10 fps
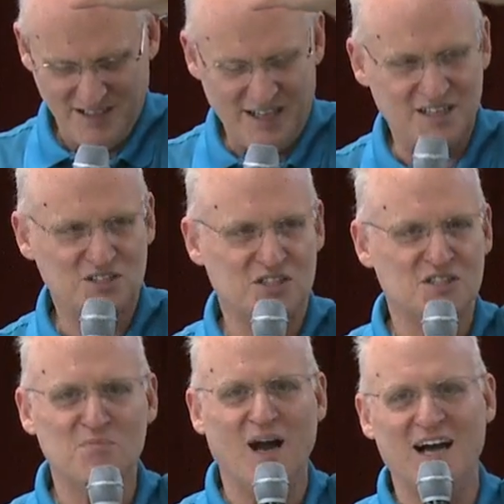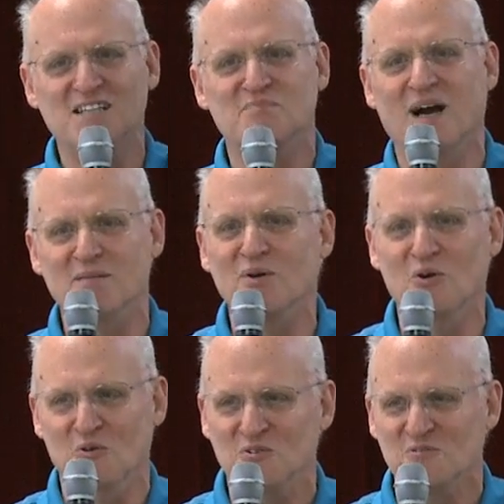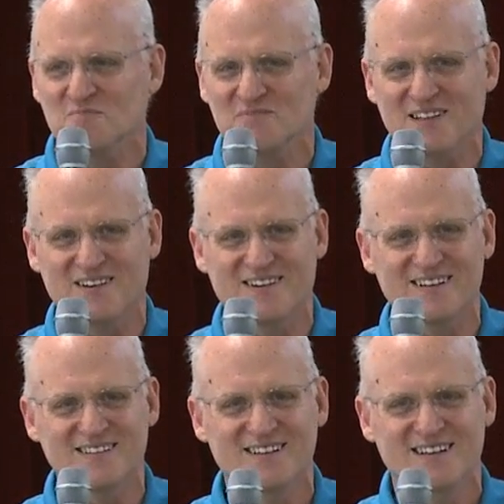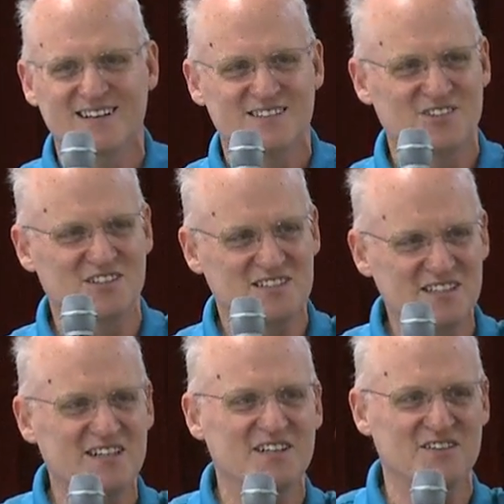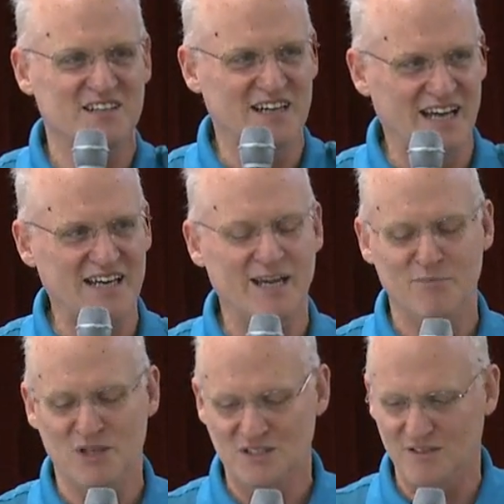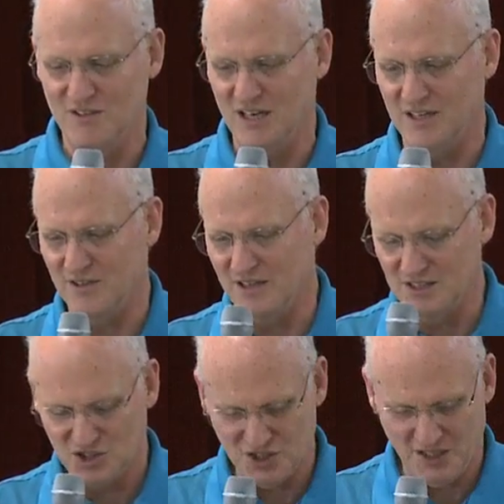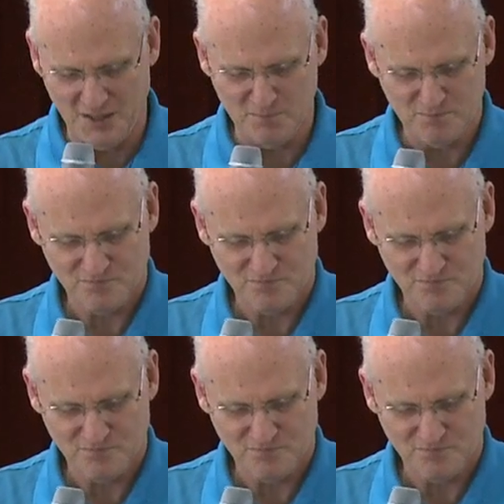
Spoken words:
and is despised by both. All right? So you see here the dynamics of honor and shame.